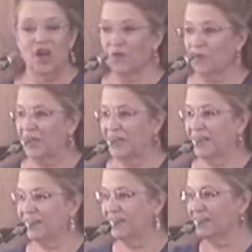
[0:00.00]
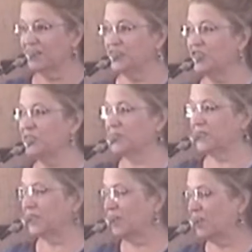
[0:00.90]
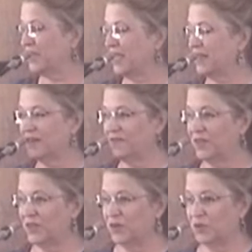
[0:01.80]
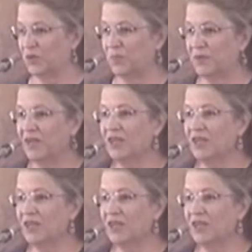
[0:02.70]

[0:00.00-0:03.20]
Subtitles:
are running continuously on that in a video loop.